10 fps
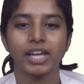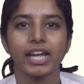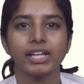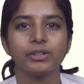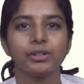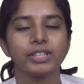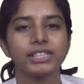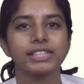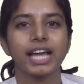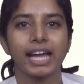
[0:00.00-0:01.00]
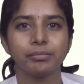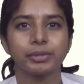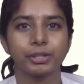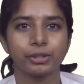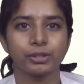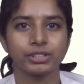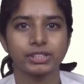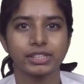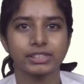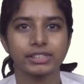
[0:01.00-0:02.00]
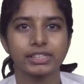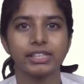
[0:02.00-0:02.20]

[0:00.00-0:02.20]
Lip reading: Endodontics and periodontics,